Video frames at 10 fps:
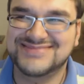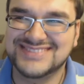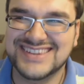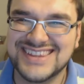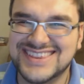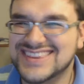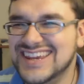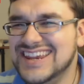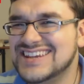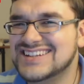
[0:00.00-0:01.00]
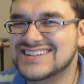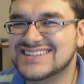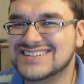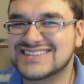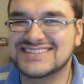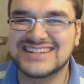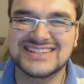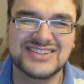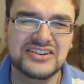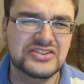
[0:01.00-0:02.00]
the thing is, it
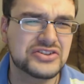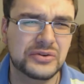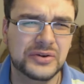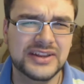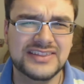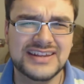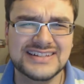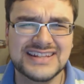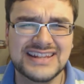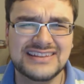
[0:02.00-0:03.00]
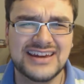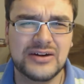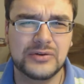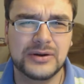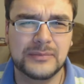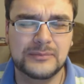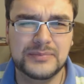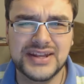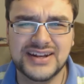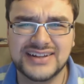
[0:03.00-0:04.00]
starts throwing things in that were a
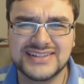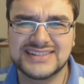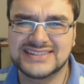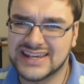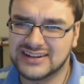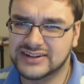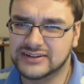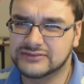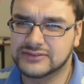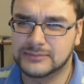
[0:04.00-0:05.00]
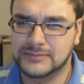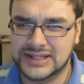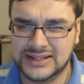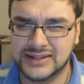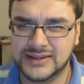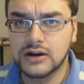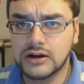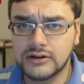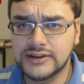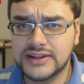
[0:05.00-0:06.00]
bit unsettling for me.
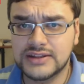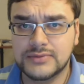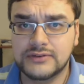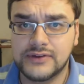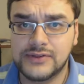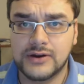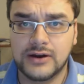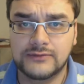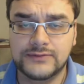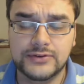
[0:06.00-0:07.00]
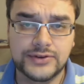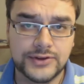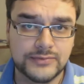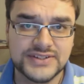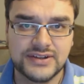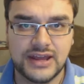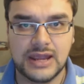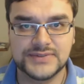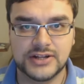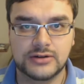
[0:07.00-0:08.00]
Early in the movie, there are a few humans and
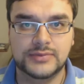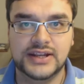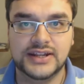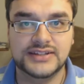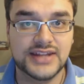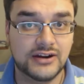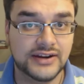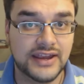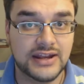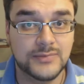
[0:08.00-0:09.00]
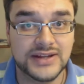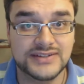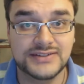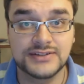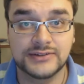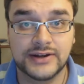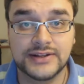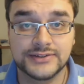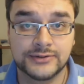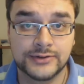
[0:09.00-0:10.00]
apes that are being interrogated by Caesar and
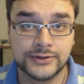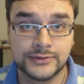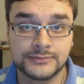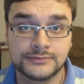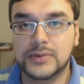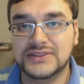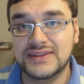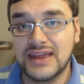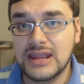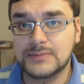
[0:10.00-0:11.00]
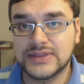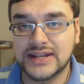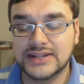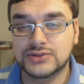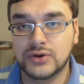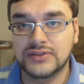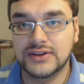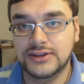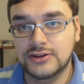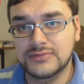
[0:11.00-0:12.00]
his crew. But the ape that had joined
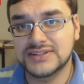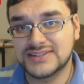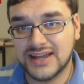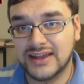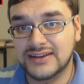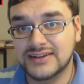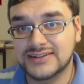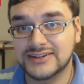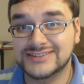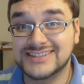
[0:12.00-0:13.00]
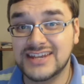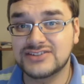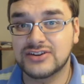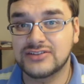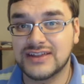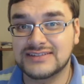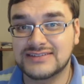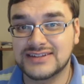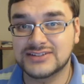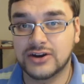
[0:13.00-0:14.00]
the human side tells Caesar
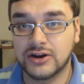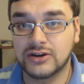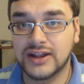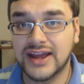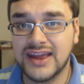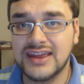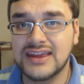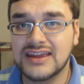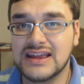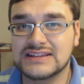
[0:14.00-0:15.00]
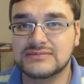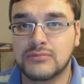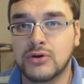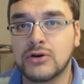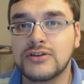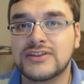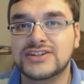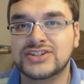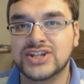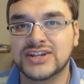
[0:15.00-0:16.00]
that this Colonel guy is more
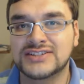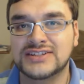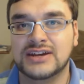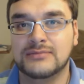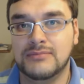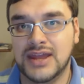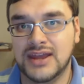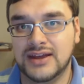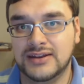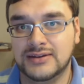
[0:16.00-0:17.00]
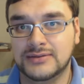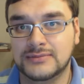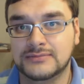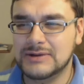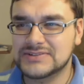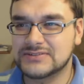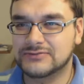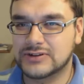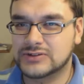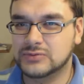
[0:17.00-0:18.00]
than just a man. That was the
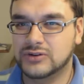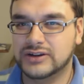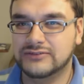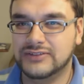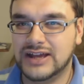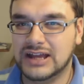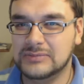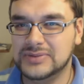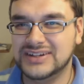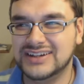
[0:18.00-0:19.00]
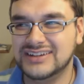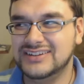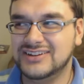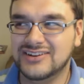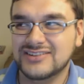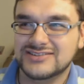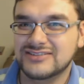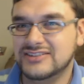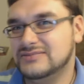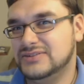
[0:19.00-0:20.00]
first warning flag, but it's
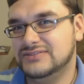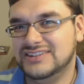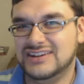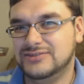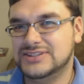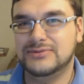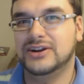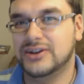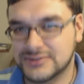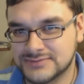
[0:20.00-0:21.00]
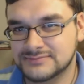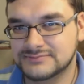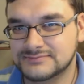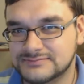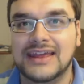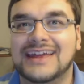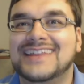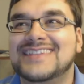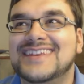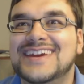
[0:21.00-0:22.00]
early in the movie, we'll see where it goes.
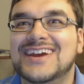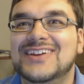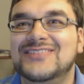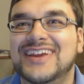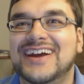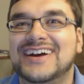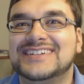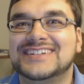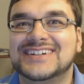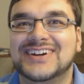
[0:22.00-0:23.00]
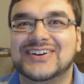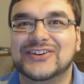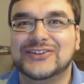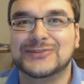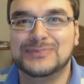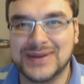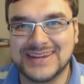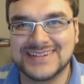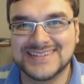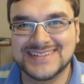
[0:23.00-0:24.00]
And then we got to Colonel's
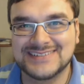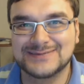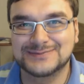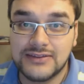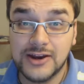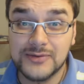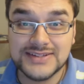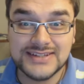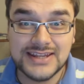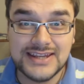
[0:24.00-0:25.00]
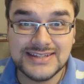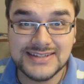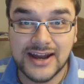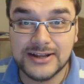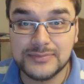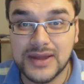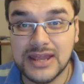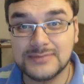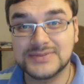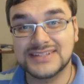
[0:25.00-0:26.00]
base. There we see he's tied up
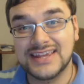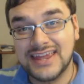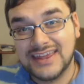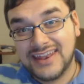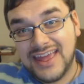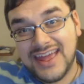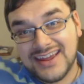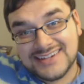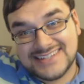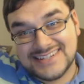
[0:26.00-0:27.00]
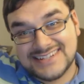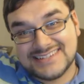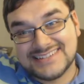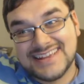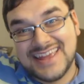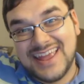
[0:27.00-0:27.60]
apes in X's,